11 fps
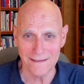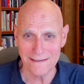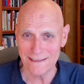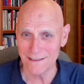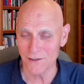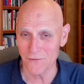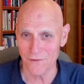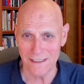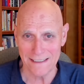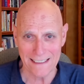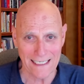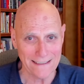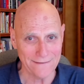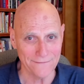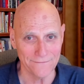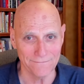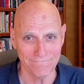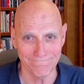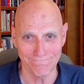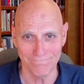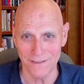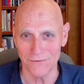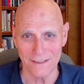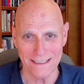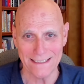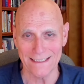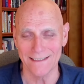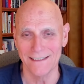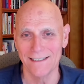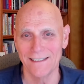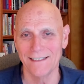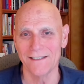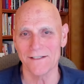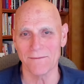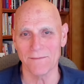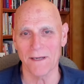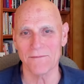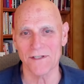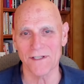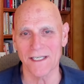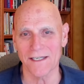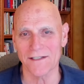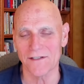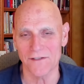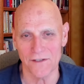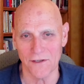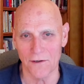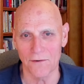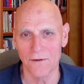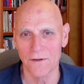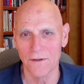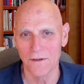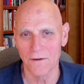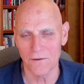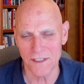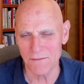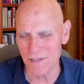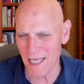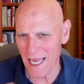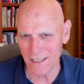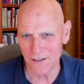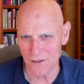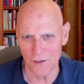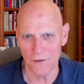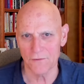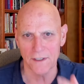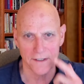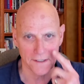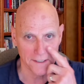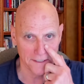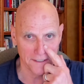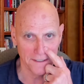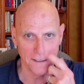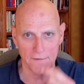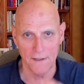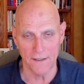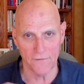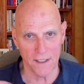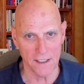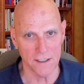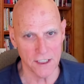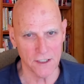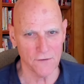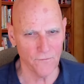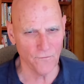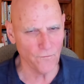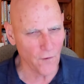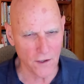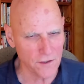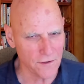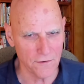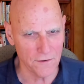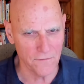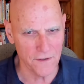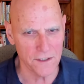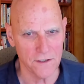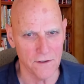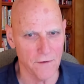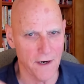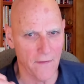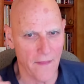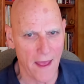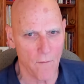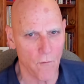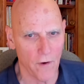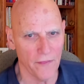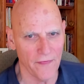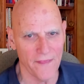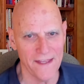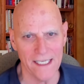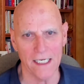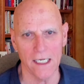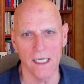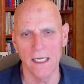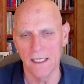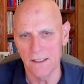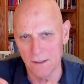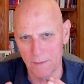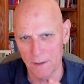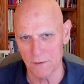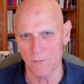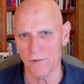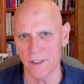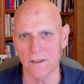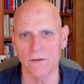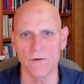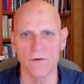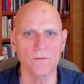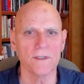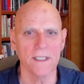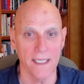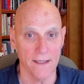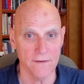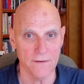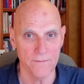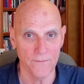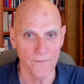it's really kind of built in, sometimes thinks as though, or seems to act as though they think that if they can just foster division around that one thing, they'll be able to bring the group together.